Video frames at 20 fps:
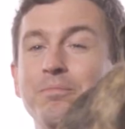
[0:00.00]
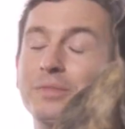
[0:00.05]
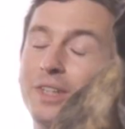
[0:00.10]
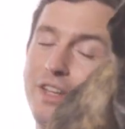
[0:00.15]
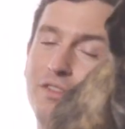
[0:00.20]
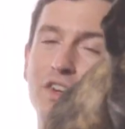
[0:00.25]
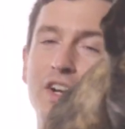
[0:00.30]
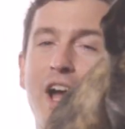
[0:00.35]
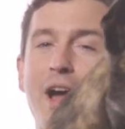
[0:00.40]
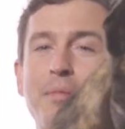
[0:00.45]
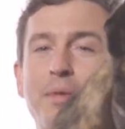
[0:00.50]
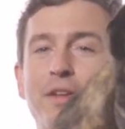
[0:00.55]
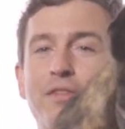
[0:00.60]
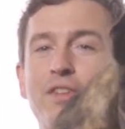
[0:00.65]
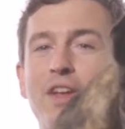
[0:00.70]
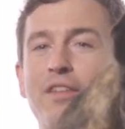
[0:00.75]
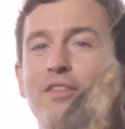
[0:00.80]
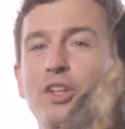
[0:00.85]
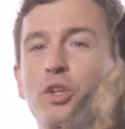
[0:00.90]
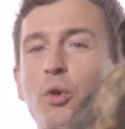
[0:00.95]
Leave a comment if
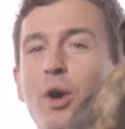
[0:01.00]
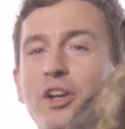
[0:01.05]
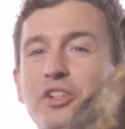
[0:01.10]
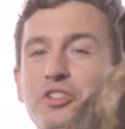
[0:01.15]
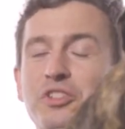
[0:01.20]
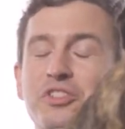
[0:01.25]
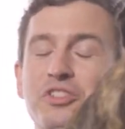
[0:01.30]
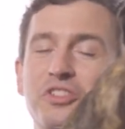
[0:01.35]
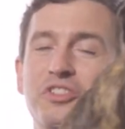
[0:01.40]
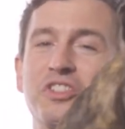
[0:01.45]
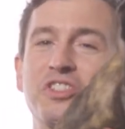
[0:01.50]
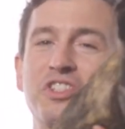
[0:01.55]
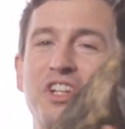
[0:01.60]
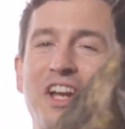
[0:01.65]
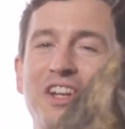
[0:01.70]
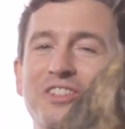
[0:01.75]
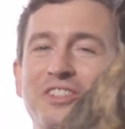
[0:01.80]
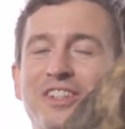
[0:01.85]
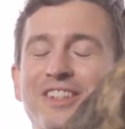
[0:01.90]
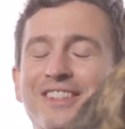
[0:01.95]
you have any questions or
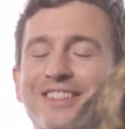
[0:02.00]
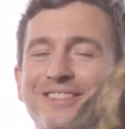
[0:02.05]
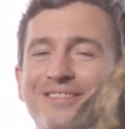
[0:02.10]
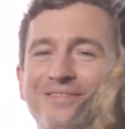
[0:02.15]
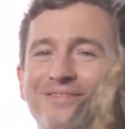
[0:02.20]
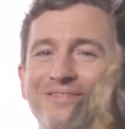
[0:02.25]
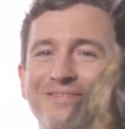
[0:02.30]
suggestions.